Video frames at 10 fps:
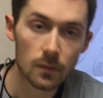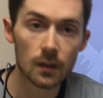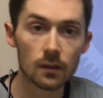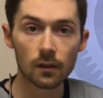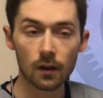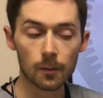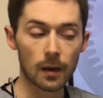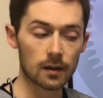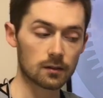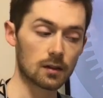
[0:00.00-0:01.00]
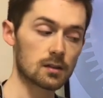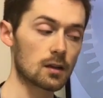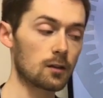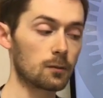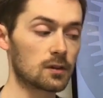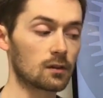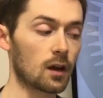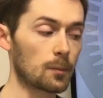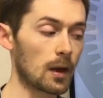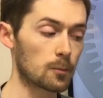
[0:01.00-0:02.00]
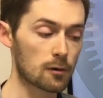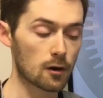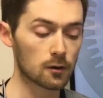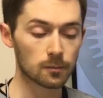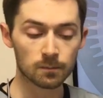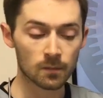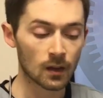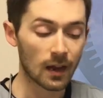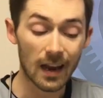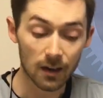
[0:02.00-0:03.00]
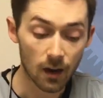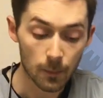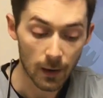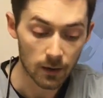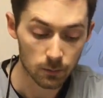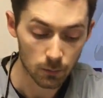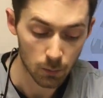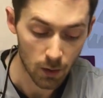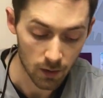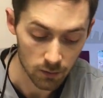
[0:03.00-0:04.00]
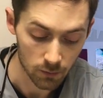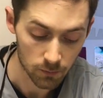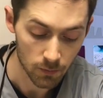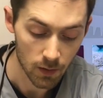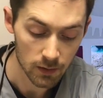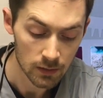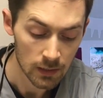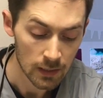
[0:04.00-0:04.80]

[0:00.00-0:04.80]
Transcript: This is the iPad itself, which is an iPad Pro. Any iPad will work just fine.